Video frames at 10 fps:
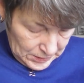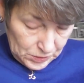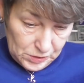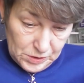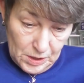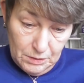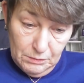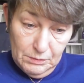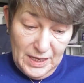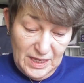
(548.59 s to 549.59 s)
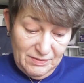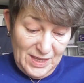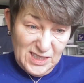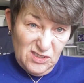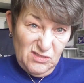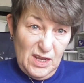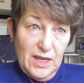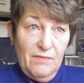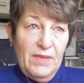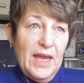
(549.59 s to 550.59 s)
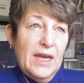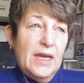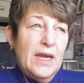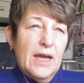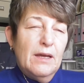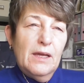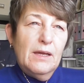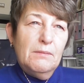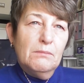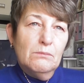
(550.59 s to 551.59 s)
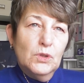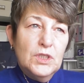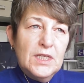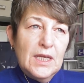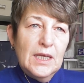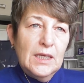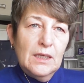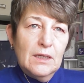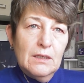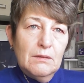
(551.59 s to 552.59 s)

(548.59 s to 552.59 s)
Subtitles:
So that's, and then Monday,